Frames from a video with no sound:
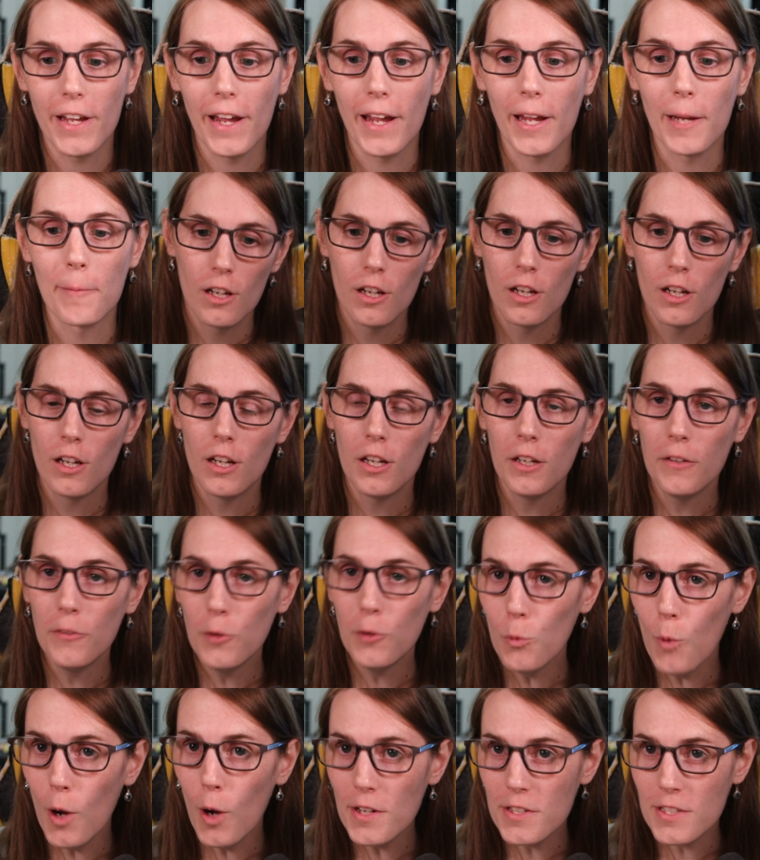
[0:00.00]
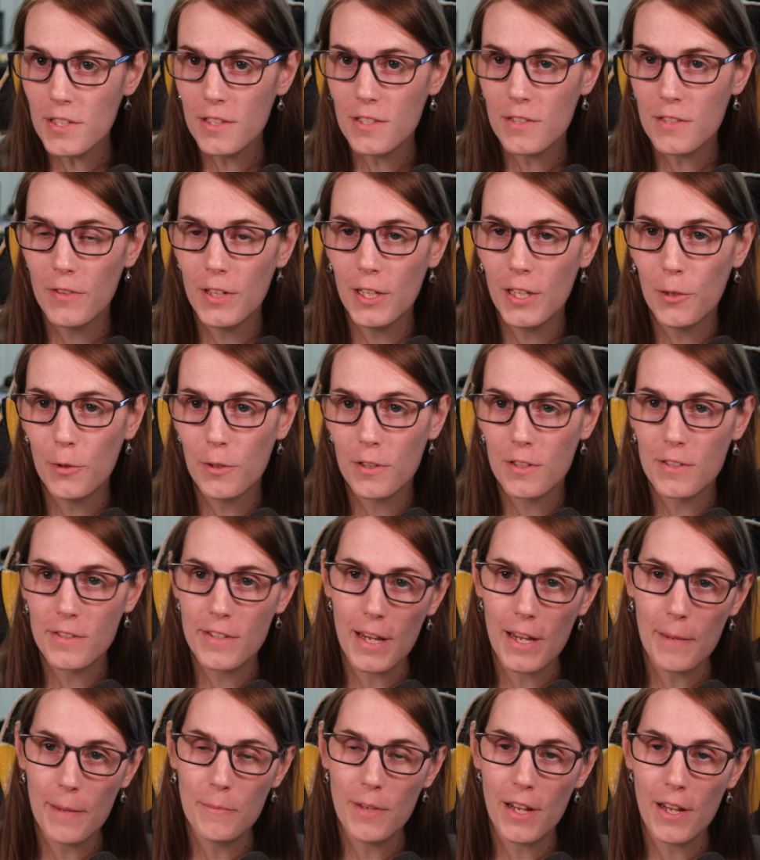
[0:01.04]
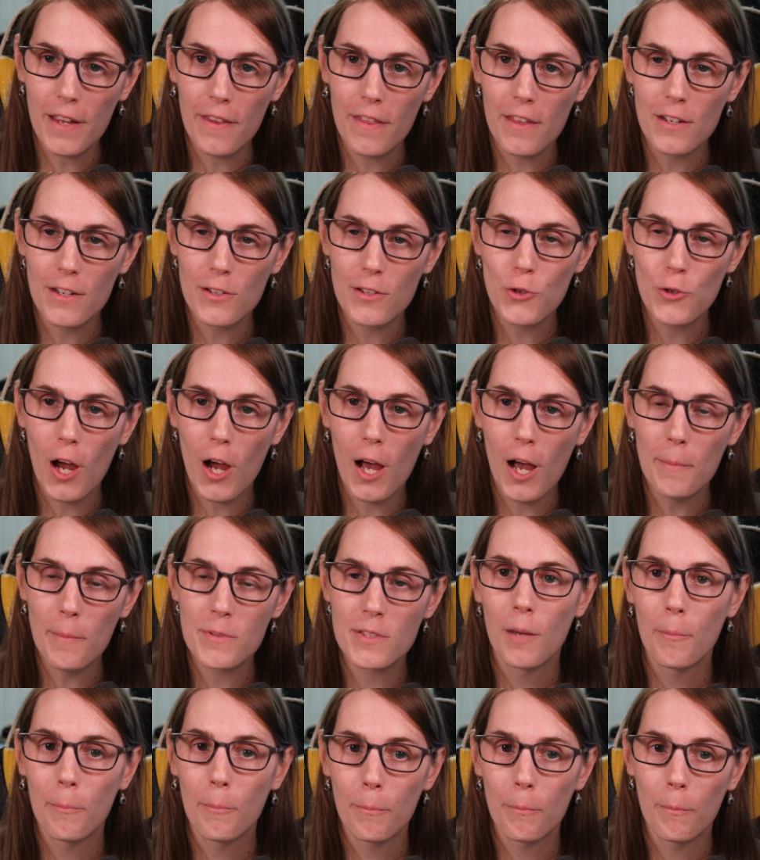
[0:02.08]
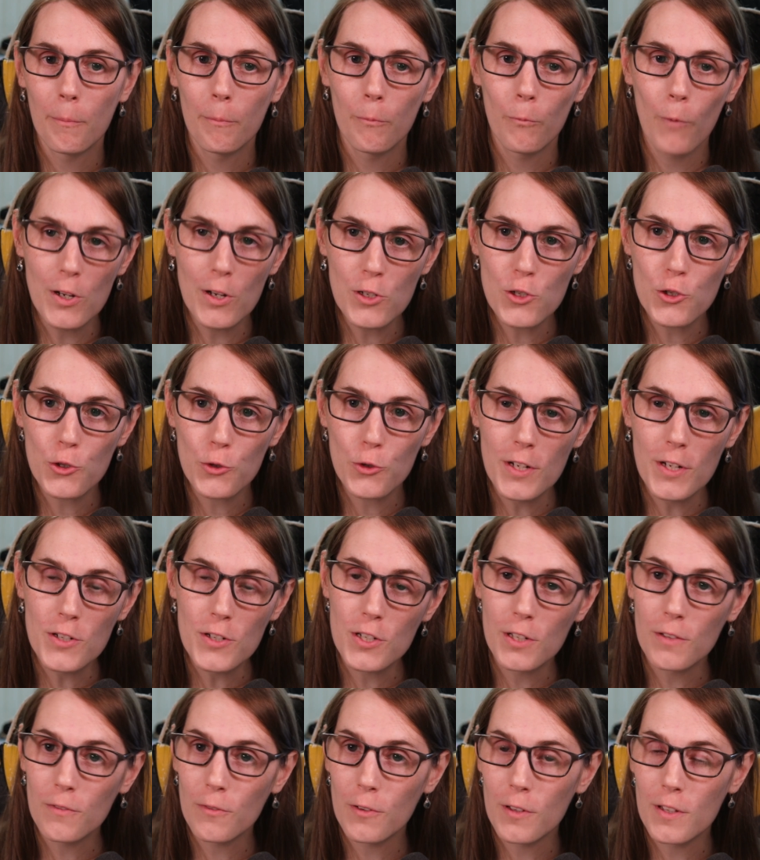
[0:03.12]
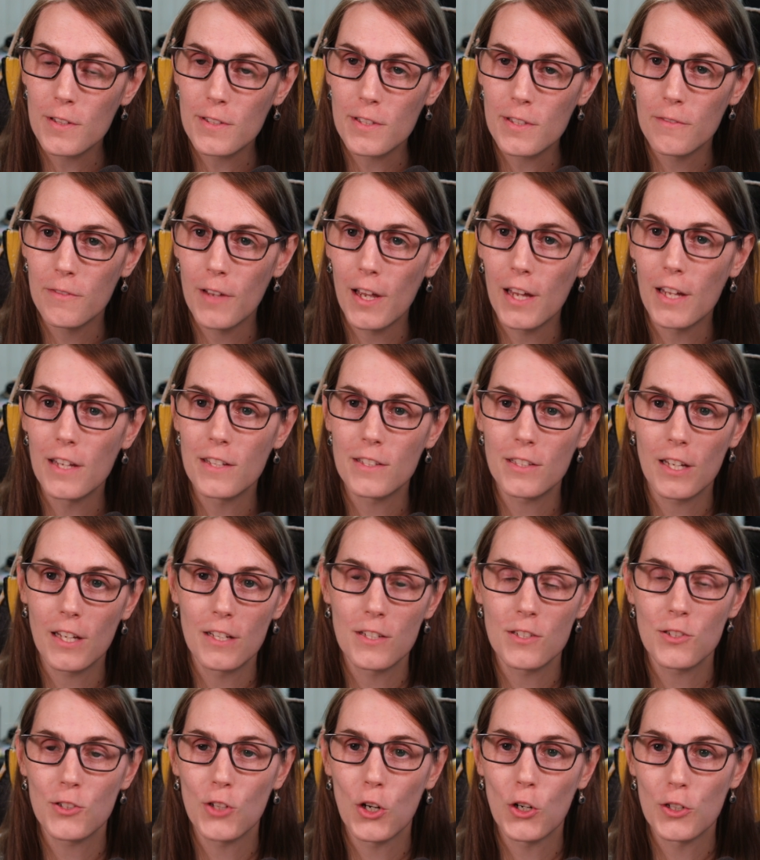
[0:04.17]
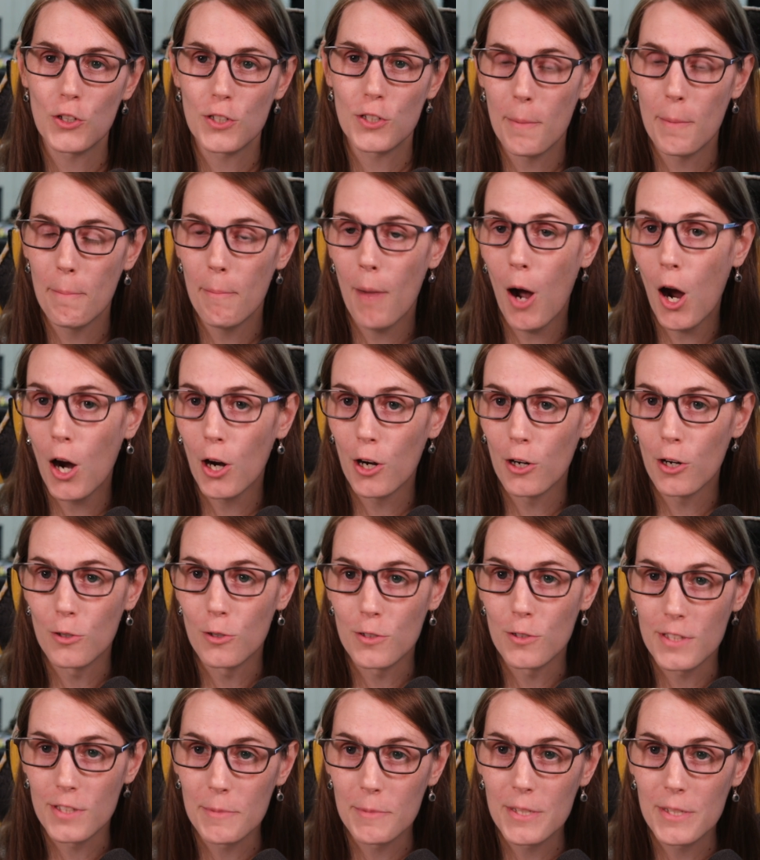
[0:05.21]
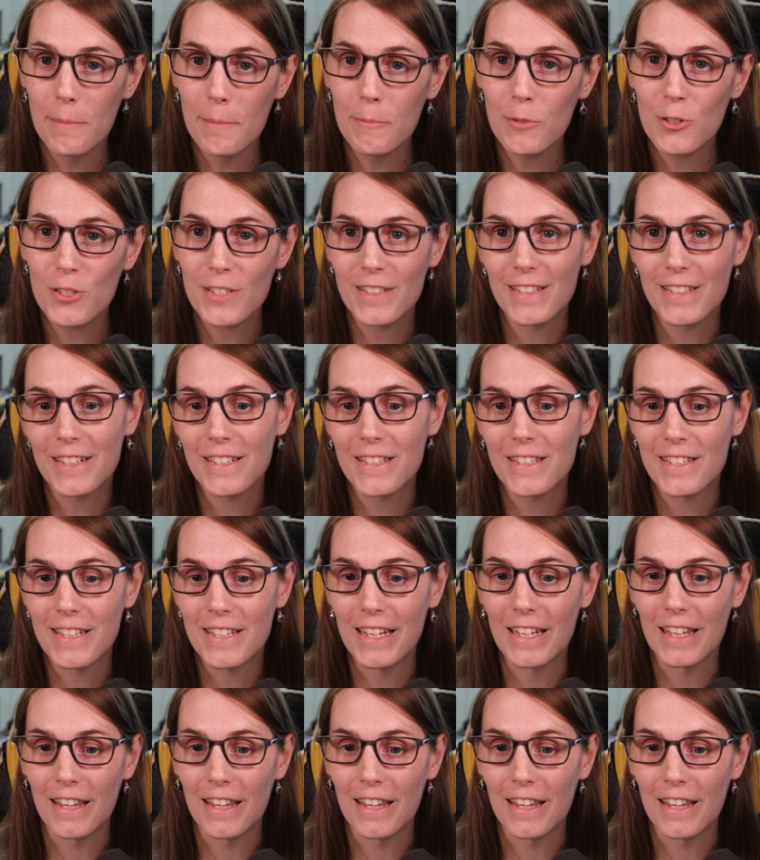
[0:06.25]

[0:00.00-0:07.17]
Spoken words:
If you're watching this video at the same day that it drops, registration for this event is going to start tomorrow, September 16th.